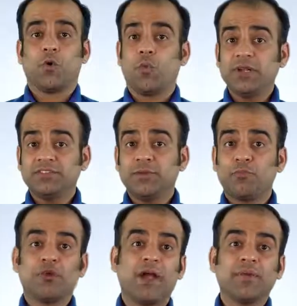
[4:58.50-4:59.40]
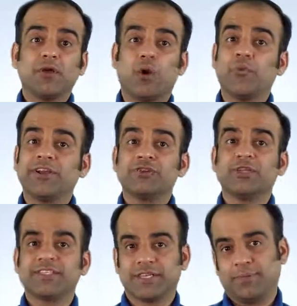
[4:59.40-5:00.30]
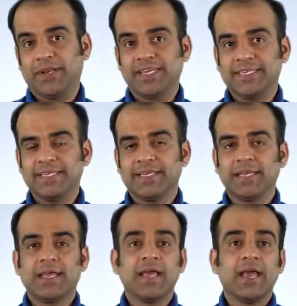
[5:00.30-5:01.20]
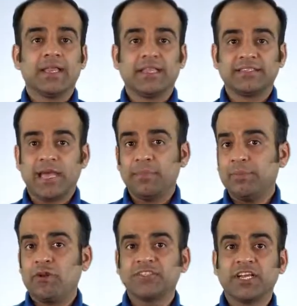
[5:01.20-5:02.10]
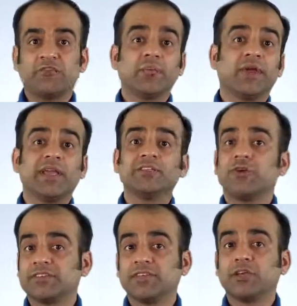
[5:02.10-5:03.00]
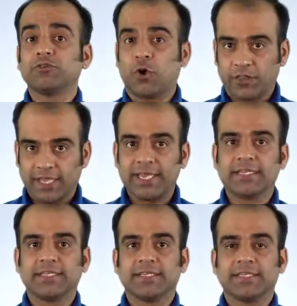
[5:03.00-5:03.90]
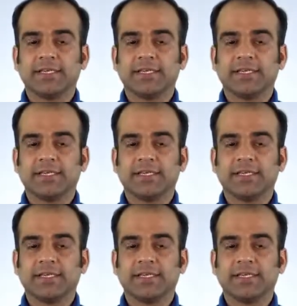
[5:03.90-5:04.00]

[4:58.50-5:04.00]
Once the programming operation is complete, the example project will begin to execute on the kit.